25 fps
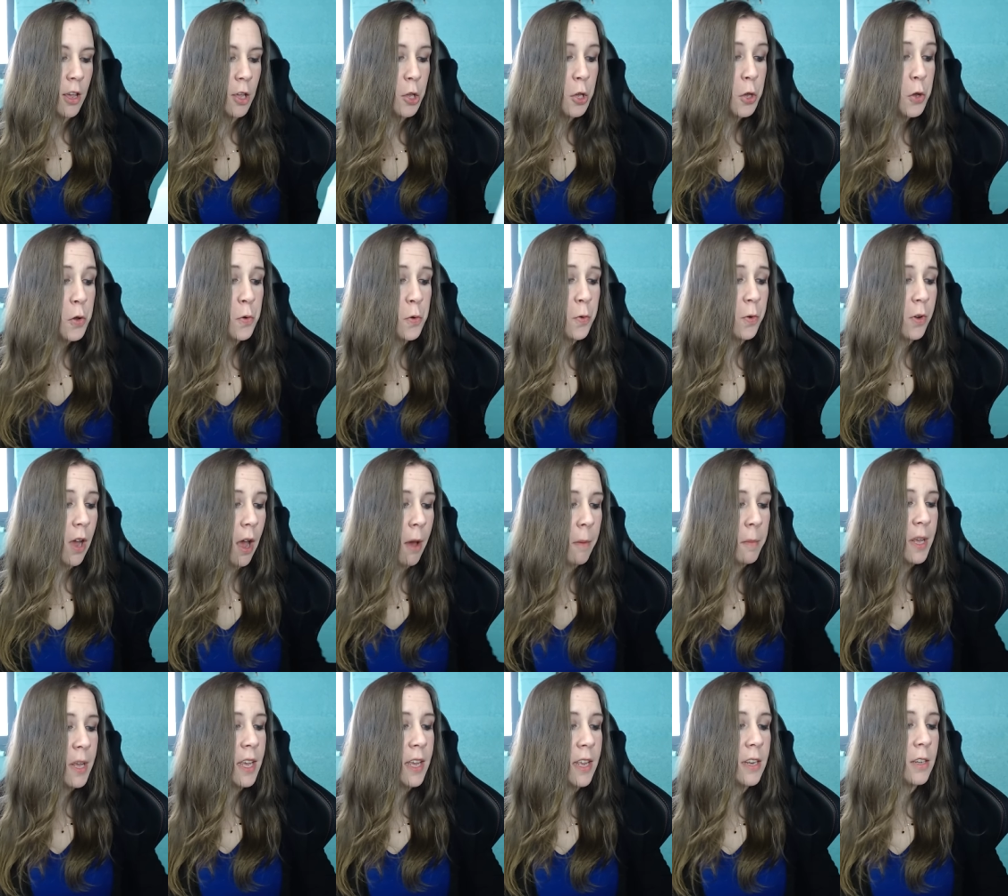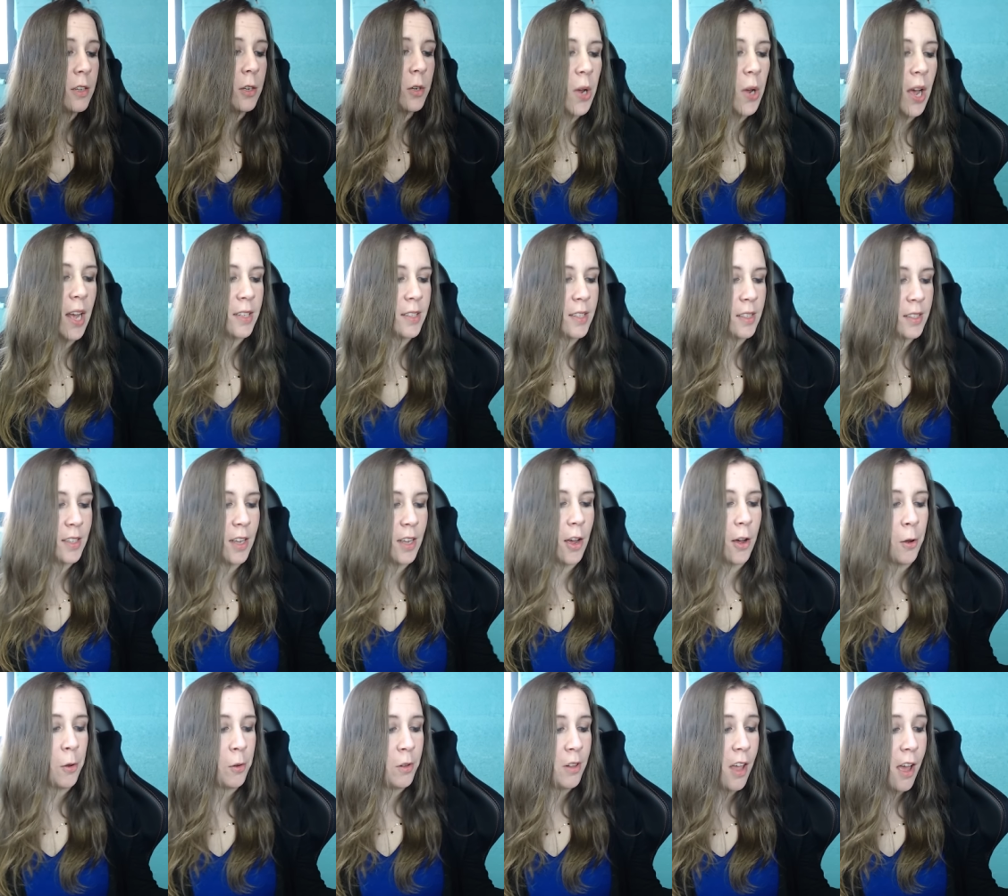You got me into
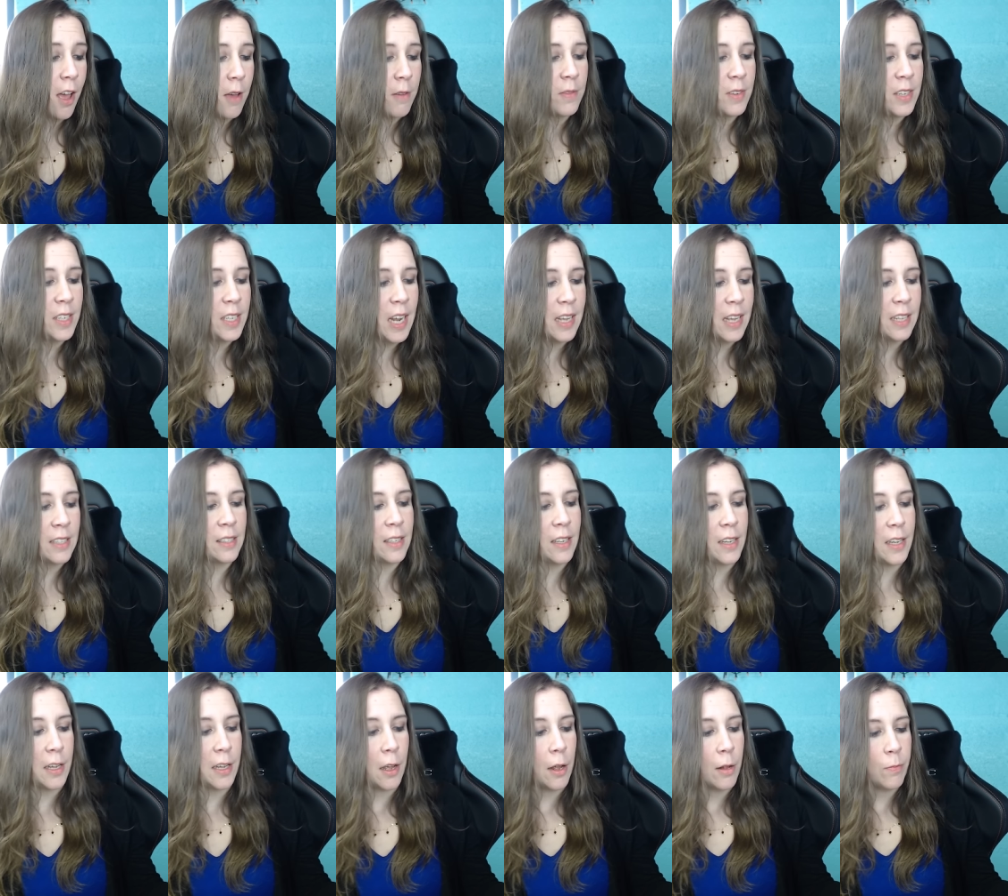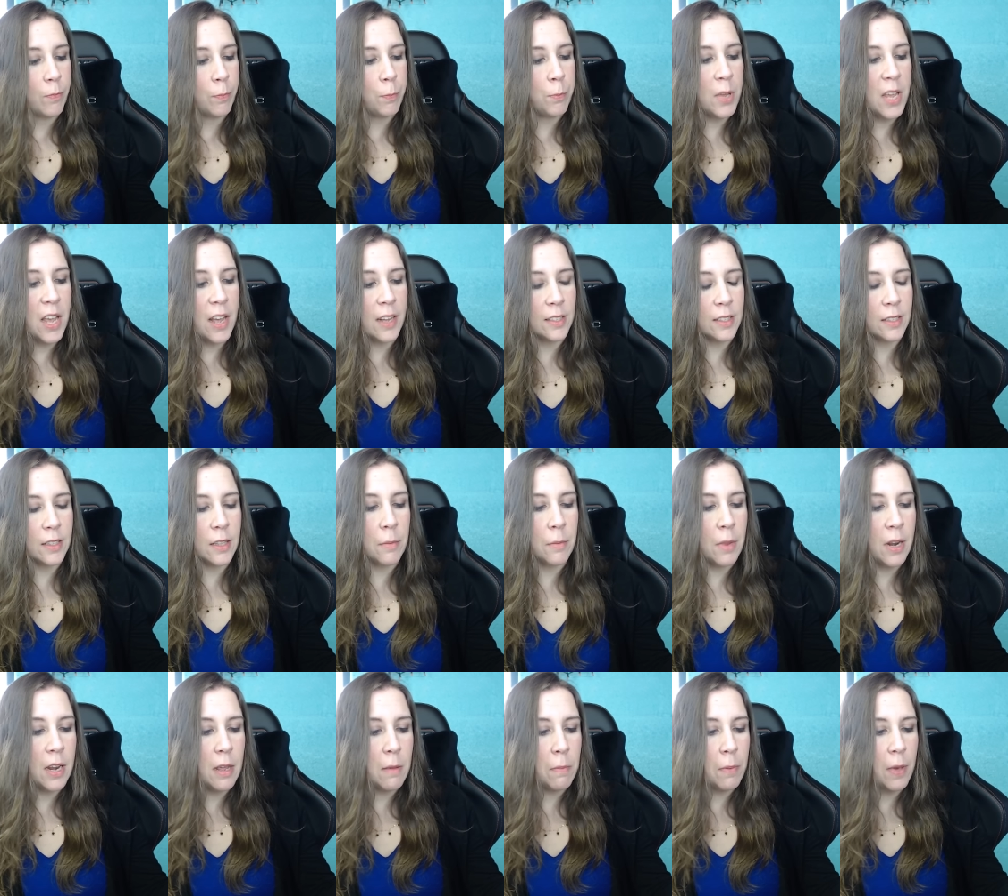SSO. Love Daisy. P.S. The
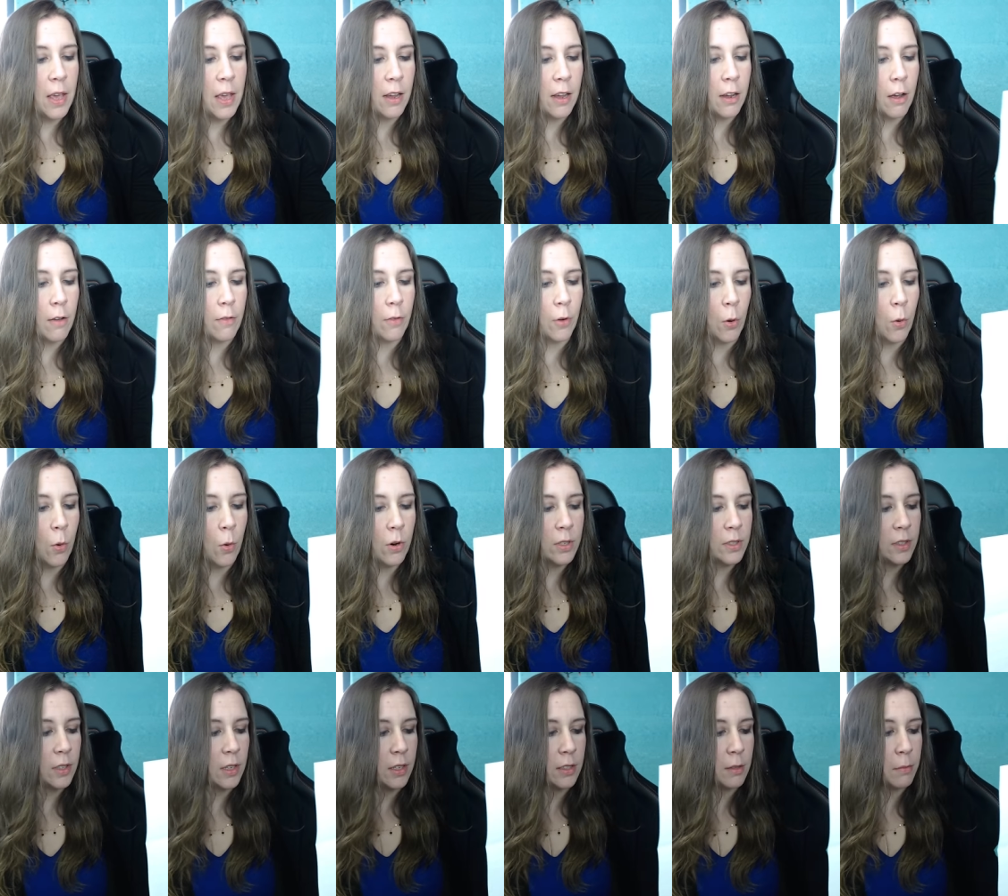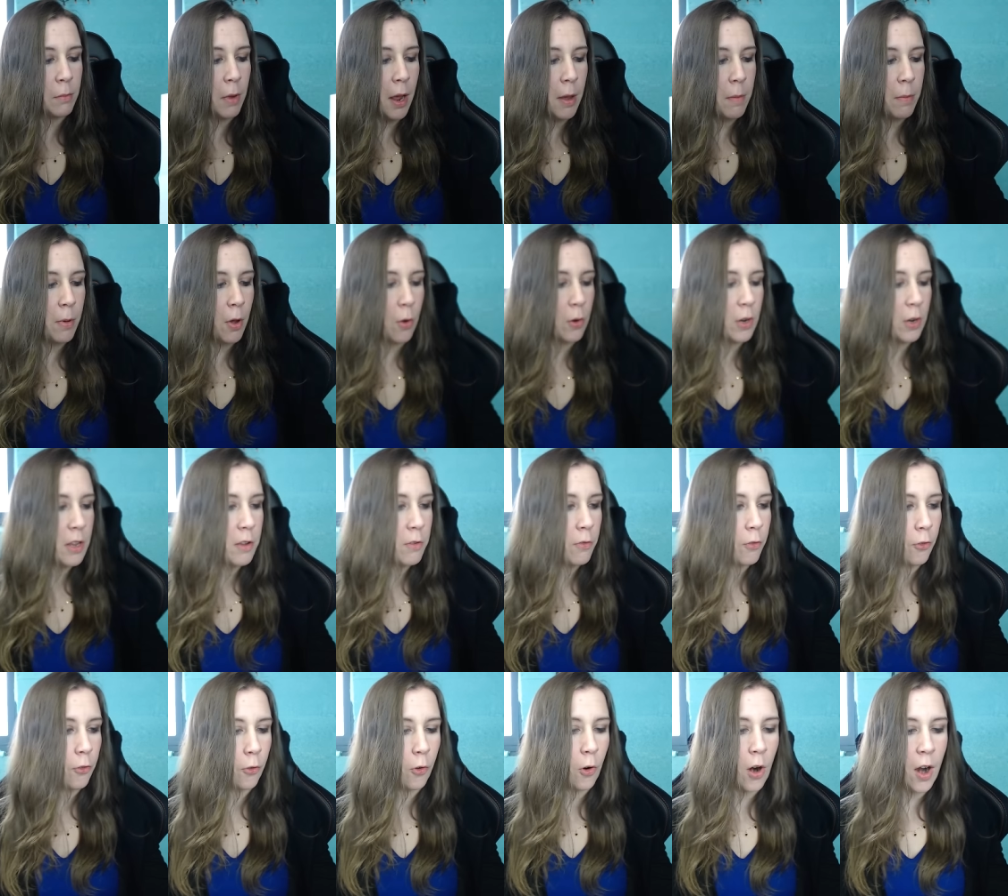mini pick of a horse is my pony
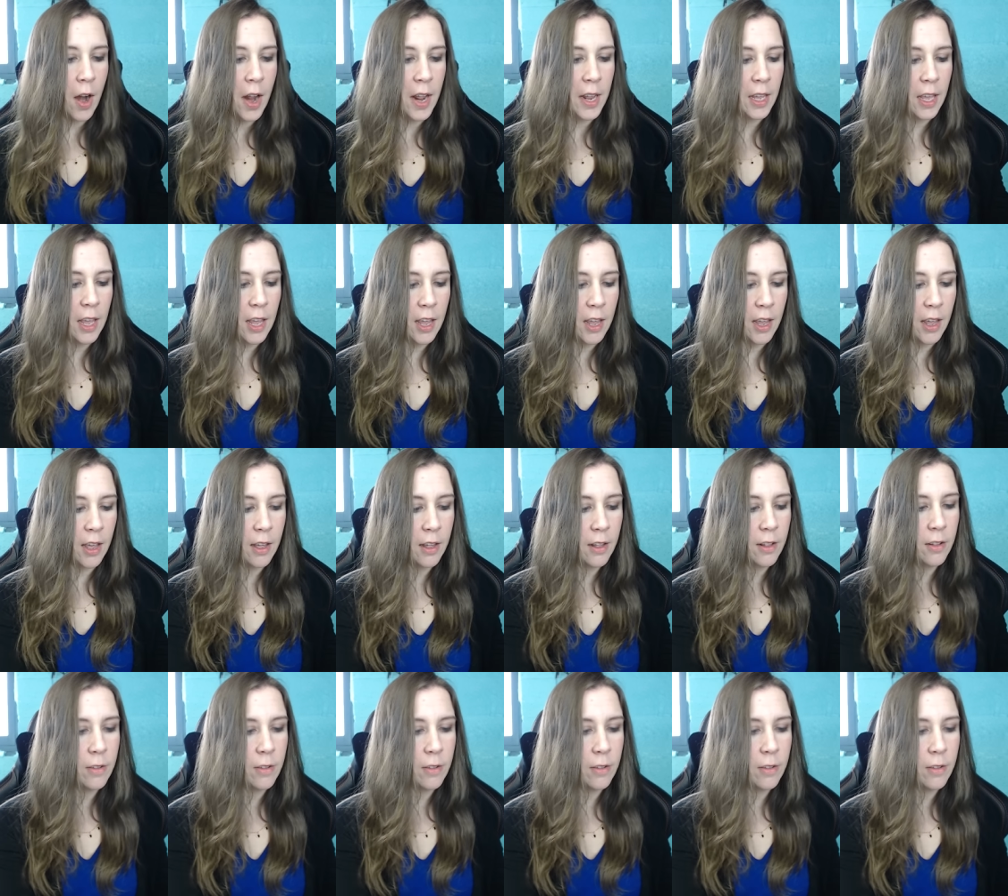Frankie.